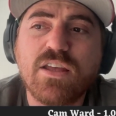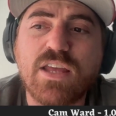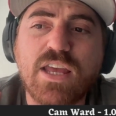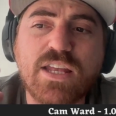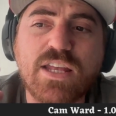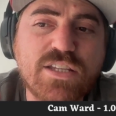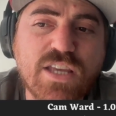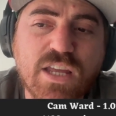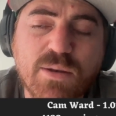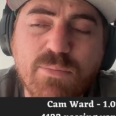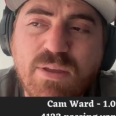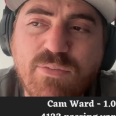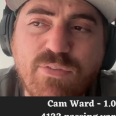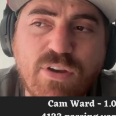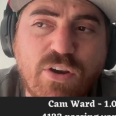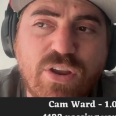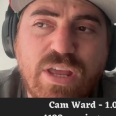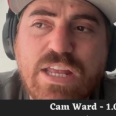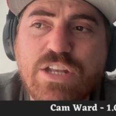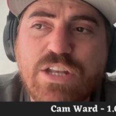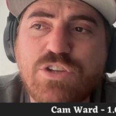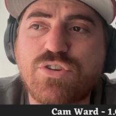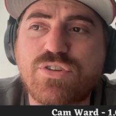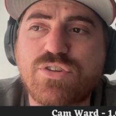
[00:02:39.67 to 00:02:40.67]
It's going to be
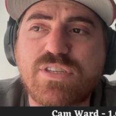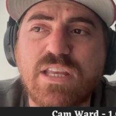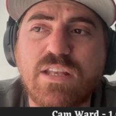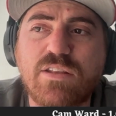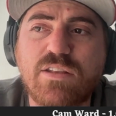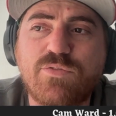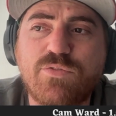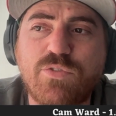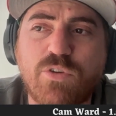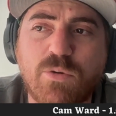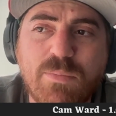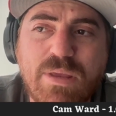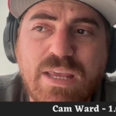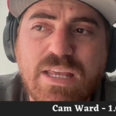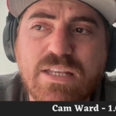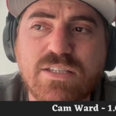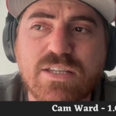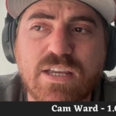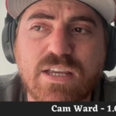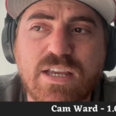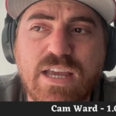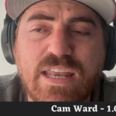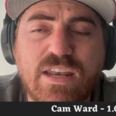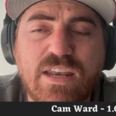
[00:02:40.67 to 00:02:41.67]
very interesting for me
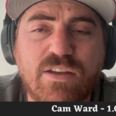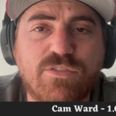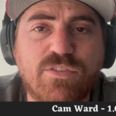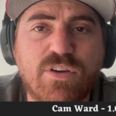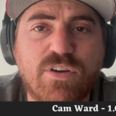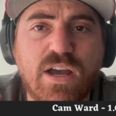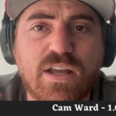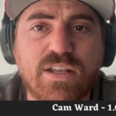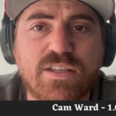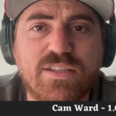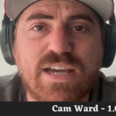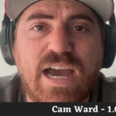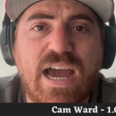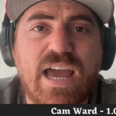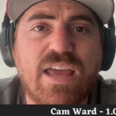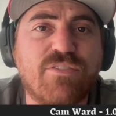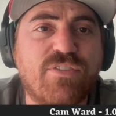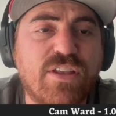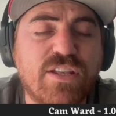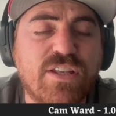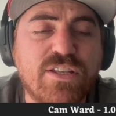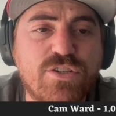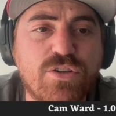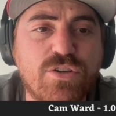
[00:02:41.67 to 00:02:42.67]
to kind of
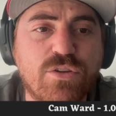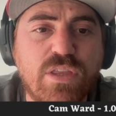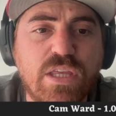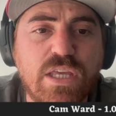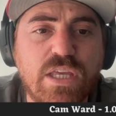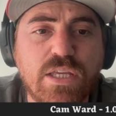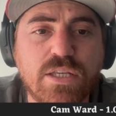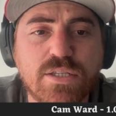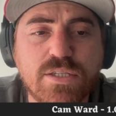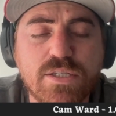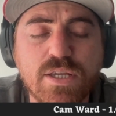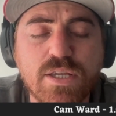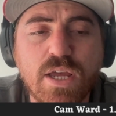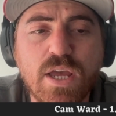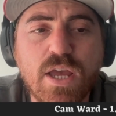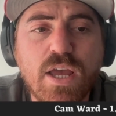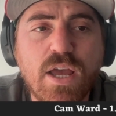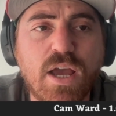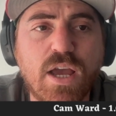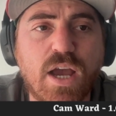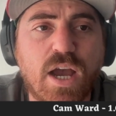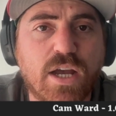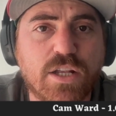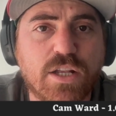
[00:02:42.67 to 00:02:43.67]
dive into these
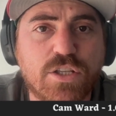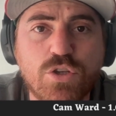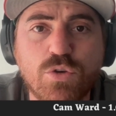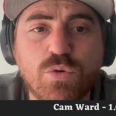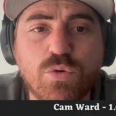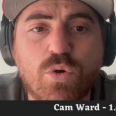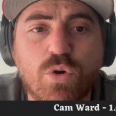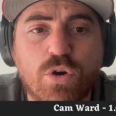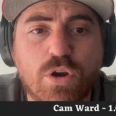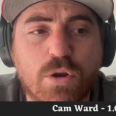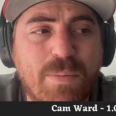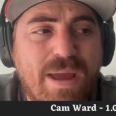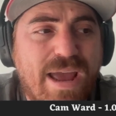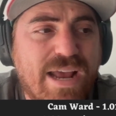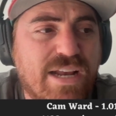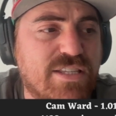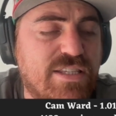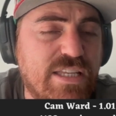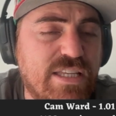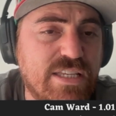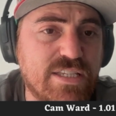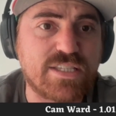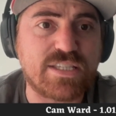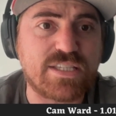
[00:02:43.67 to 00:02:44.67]
2 quarterbacks.
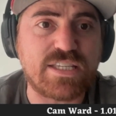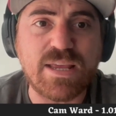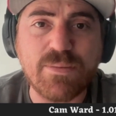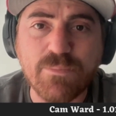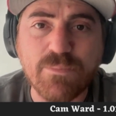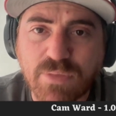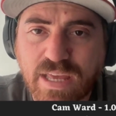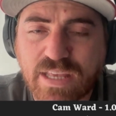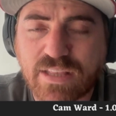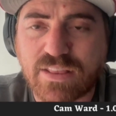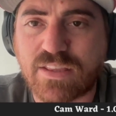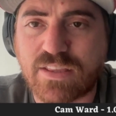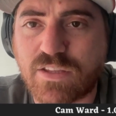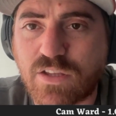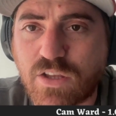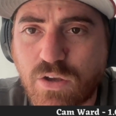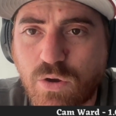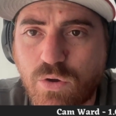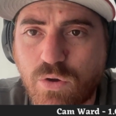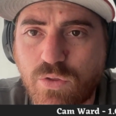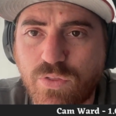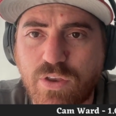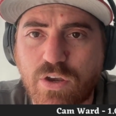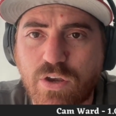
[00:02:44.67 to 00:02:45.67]
These seem like
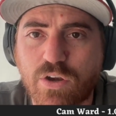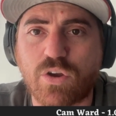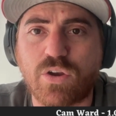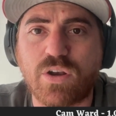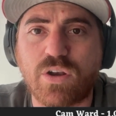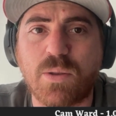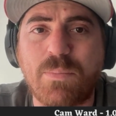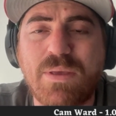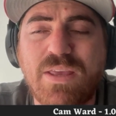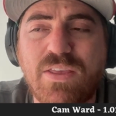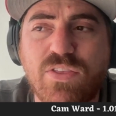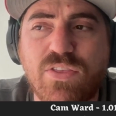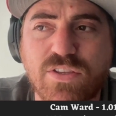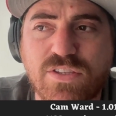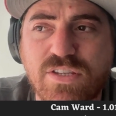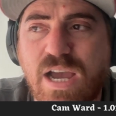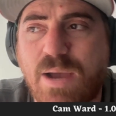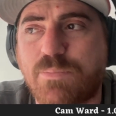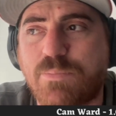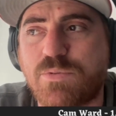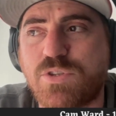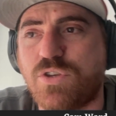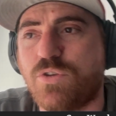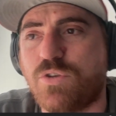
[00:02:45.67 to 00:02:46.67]
they're going to be the
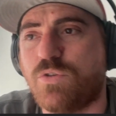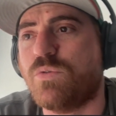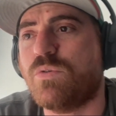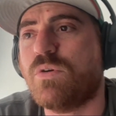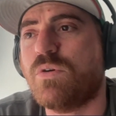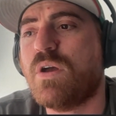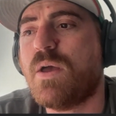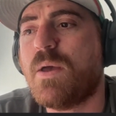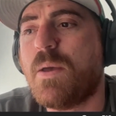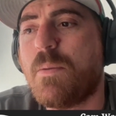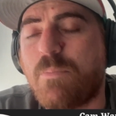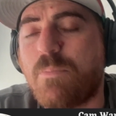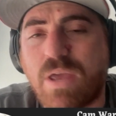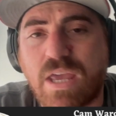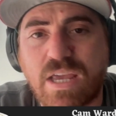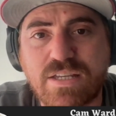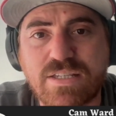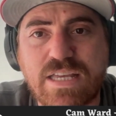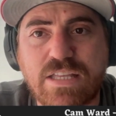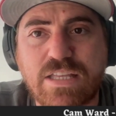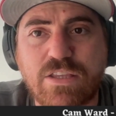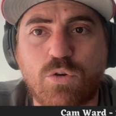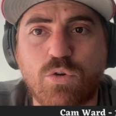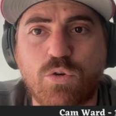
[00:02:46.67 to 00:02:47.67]
top 2
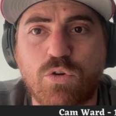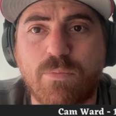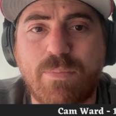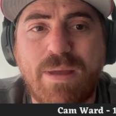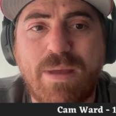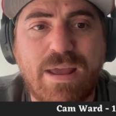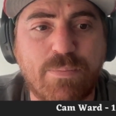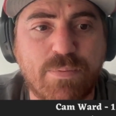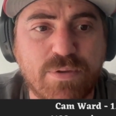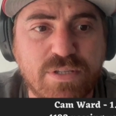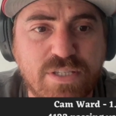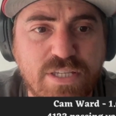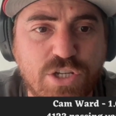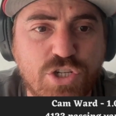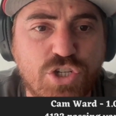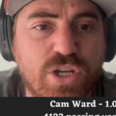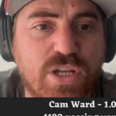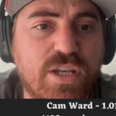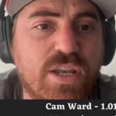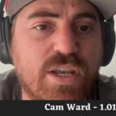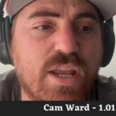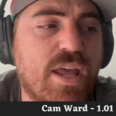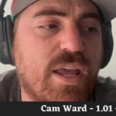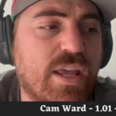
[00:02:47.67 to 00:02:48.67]
picks at the quarterback
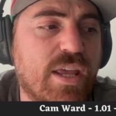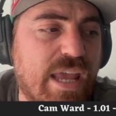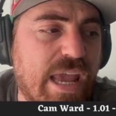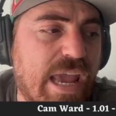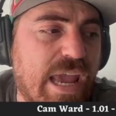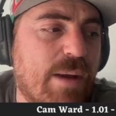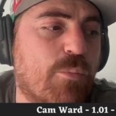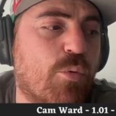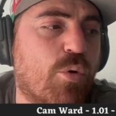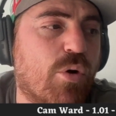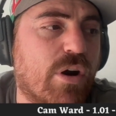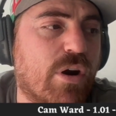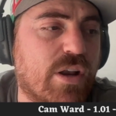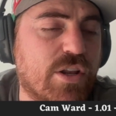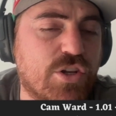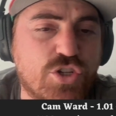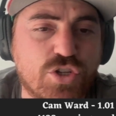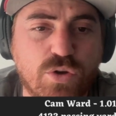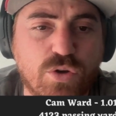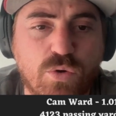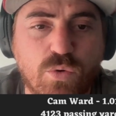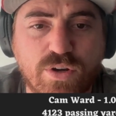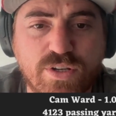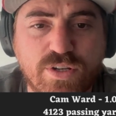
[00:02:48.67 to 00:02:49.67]
position, Cam Ward and
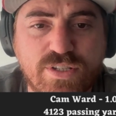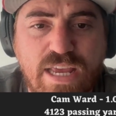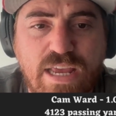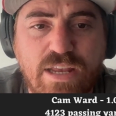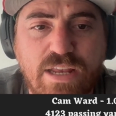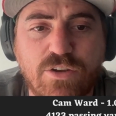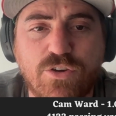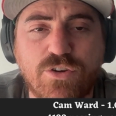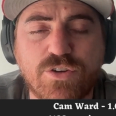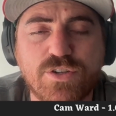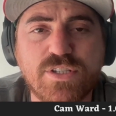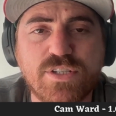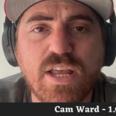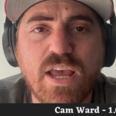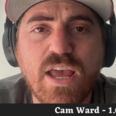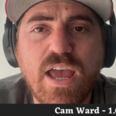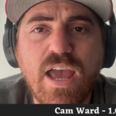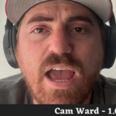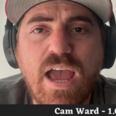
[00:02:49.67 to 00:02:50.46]
Shedeur Sanders.